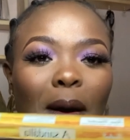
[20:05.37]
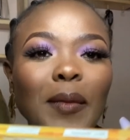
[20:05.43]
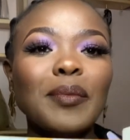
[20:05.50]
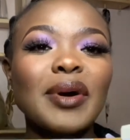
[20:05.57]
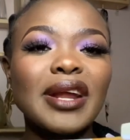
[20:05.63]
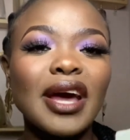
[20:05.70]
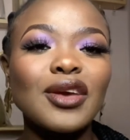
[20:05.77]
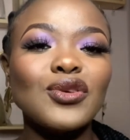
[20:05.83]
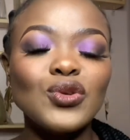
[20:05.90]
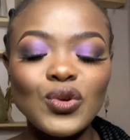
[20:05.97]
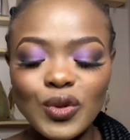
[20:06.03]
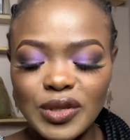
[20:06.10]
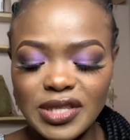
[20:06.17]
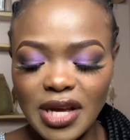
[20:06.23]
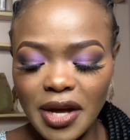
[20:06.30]
but I
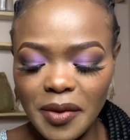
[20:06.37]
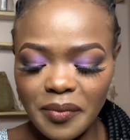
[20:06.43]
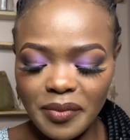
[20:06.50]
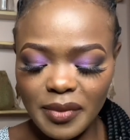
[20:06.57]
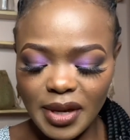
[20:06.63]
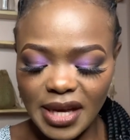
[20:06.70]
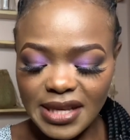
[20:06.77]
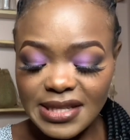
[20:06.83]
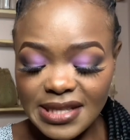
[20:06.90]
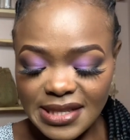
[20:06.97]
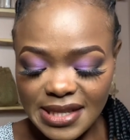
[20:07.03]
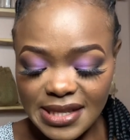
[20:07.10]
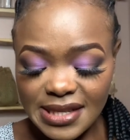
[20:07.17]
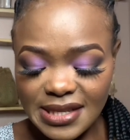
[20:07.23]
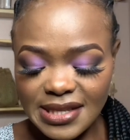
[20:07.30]
use
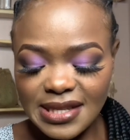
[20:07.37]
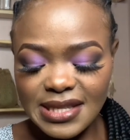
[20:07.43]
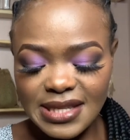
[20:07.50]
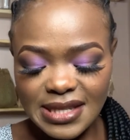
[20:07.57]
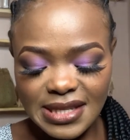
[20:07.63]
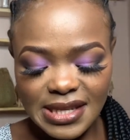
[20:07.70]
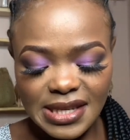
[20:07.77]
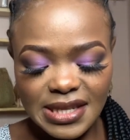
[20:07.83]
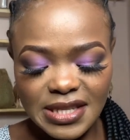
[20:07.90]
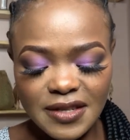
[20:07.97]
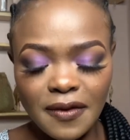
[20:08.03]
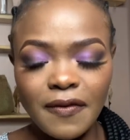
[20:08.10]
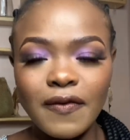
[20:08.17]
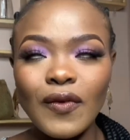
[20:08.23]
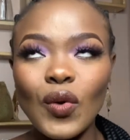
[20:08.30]
incense sticks
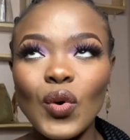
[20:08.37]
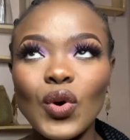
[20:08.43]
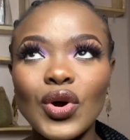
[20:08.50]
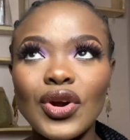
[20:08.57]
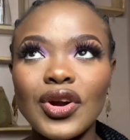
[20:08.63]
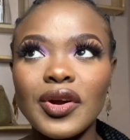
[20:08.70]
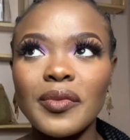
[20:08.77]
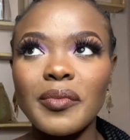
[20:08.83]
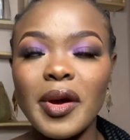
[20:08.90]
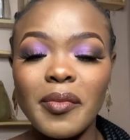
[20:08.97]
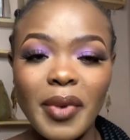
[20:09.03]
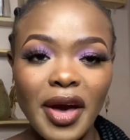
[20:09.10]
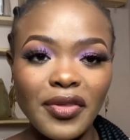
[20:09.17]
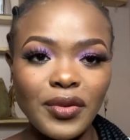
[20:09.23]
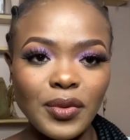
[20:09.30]
for my
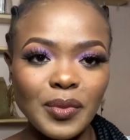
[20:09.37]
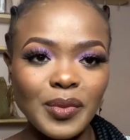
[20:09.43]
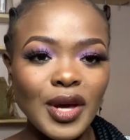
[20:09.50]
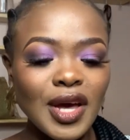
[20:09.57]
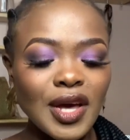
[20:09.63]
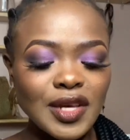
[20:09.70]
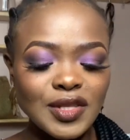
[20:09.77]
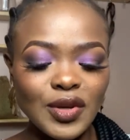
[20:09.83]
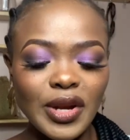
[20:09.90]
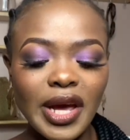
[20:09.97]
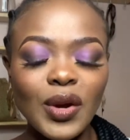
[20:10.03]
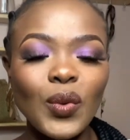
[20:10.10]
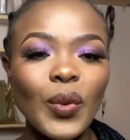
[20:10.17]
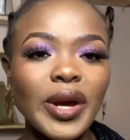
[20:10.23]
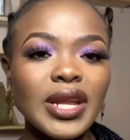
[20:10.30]
bathroom. So
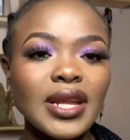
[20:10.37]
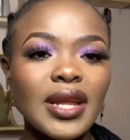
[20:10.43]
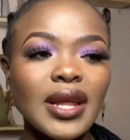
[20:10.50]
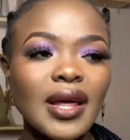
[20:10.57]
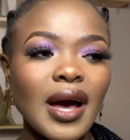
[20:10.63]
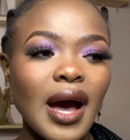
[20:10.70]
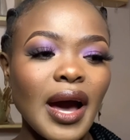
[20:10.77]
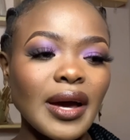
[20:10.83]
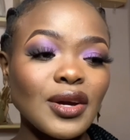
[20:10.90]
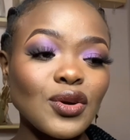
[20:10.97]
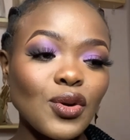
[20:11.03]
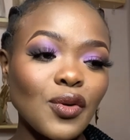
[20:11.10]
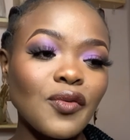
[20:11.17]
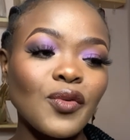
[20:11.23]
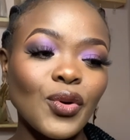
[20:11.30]
like when I
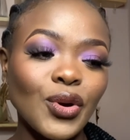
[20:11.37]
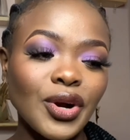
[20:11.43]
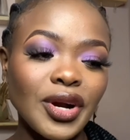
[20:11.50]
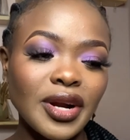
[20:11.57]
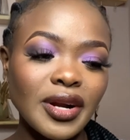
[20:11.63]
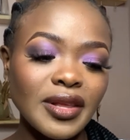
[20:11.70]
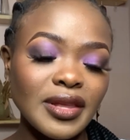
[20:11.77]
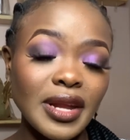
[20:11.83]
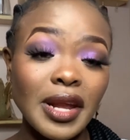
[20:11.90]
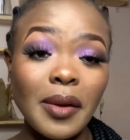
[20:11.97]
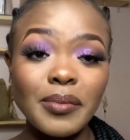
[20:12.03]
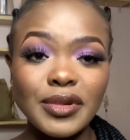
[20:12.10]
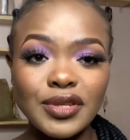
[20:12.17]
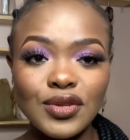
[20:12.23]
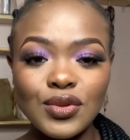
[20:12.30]
go for the
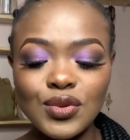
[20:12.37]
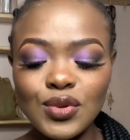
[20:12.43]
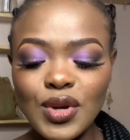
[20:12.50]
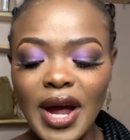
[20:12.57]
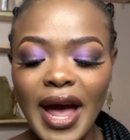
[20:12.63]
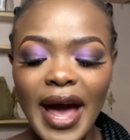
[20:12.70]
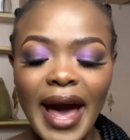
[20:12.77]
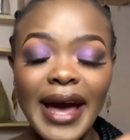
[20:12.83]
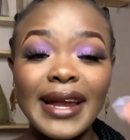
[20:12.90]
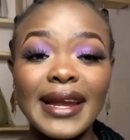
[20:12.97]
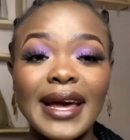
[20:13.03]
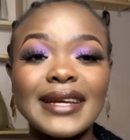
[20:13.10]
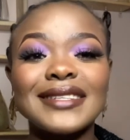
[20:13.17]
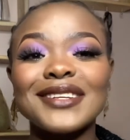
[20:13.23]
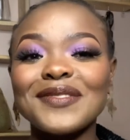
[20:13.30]
number two, I
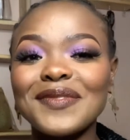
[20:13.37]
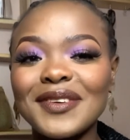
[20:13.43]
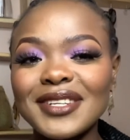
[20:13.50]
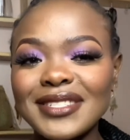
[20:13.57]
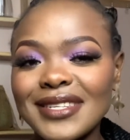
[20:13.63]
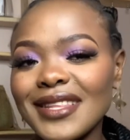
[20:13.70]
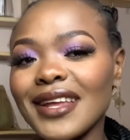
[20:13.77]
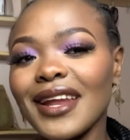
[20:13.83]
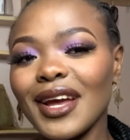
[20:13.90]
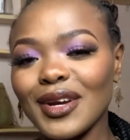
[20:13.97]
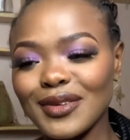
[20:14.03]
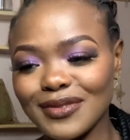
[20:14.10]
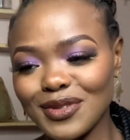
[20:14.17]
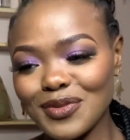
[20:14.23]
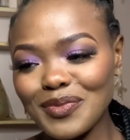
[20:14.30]
light it first, then I
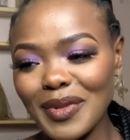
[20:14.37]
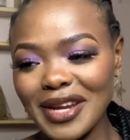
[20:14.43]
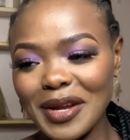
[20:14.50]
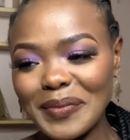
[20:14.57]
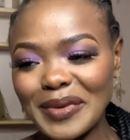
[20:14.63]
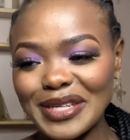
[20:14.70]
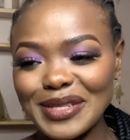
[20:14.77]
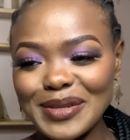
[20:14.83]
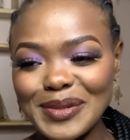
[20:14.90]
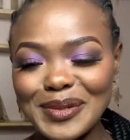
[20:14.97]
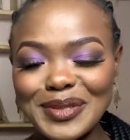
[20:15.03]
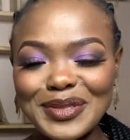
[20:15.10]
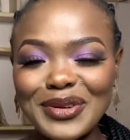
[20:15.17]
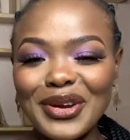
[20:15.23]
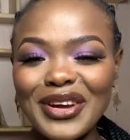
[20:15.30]
do my number two.
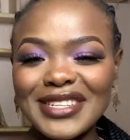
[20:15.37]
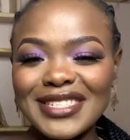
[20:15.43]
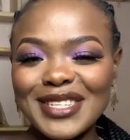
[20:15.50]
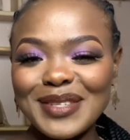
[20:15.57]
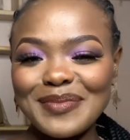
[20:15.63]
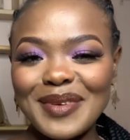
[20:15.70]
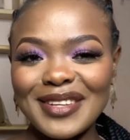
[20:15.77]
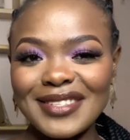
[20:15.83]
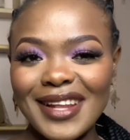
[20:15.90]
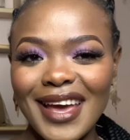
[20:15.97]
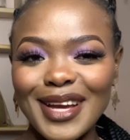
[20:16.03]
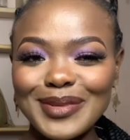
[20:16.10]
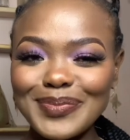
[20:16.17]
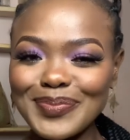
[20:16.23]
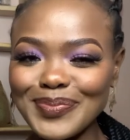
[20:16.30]
So now it just smells
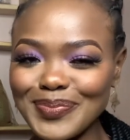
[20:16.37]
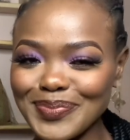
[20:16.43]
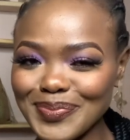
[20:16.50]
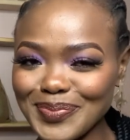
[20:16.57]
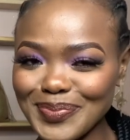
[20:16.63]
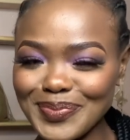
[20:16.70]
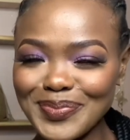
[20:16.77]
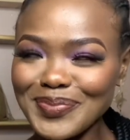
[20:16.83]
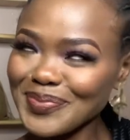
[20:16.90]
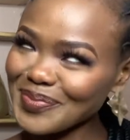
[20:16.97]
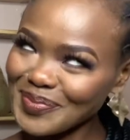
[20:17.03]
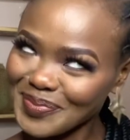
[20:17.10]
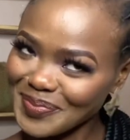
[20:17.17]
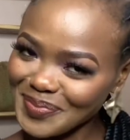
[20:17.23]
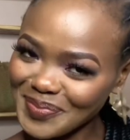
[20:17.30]
like,
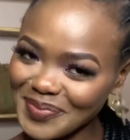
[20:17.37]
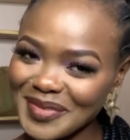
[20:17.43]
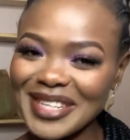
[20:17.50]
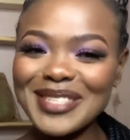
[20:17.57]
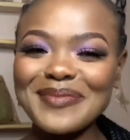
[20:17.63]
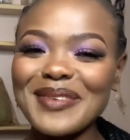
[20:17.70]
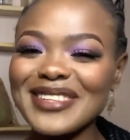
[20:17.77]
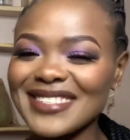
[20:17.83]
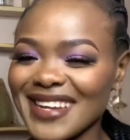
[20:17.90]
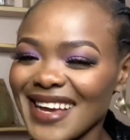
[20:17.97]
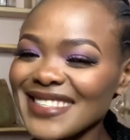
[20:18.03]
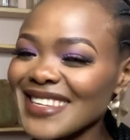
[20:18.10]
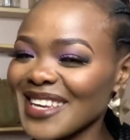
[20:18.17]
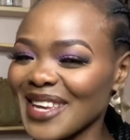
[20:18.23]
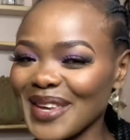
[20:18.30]
it smells
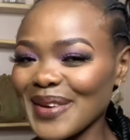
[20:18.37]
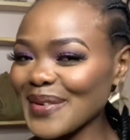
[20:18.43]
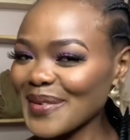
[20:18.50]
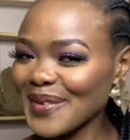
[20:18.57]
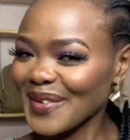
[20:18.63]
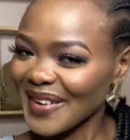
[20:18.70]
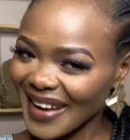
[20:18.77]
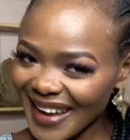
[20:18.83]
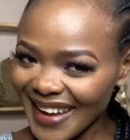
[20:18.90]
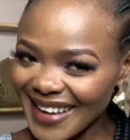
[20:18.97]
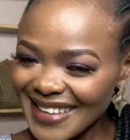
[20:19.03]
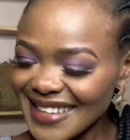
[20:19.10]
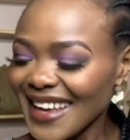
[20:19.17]
nice and cute, okay?